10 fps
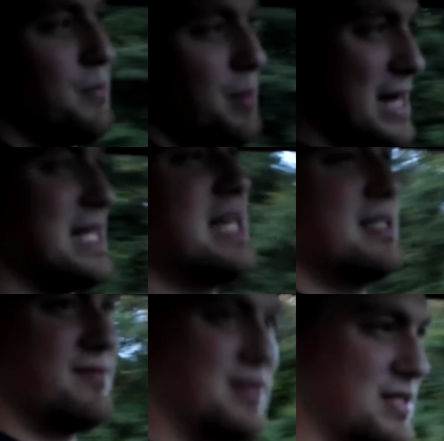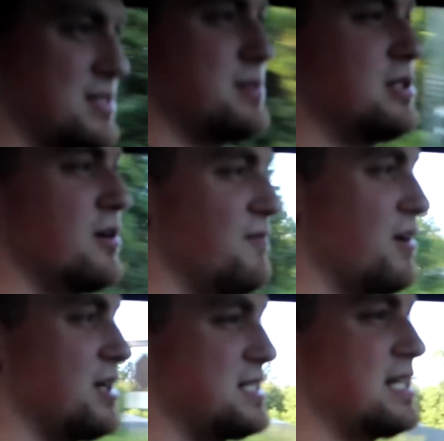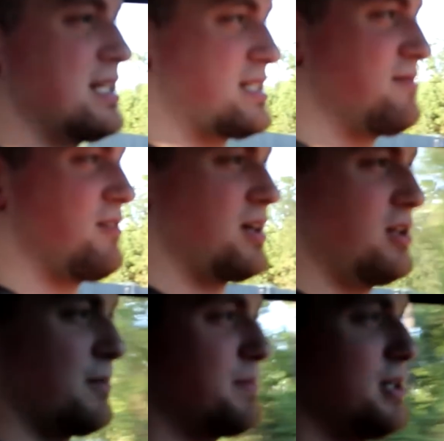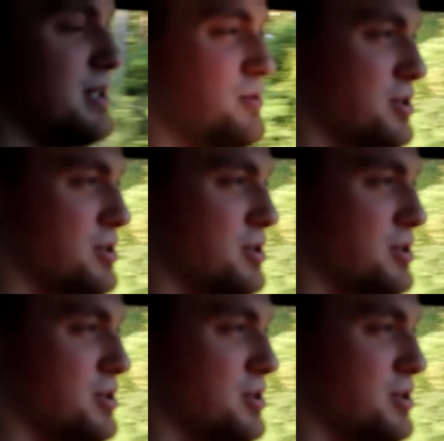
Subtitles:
by the end of this, very tedious and very long build, I'm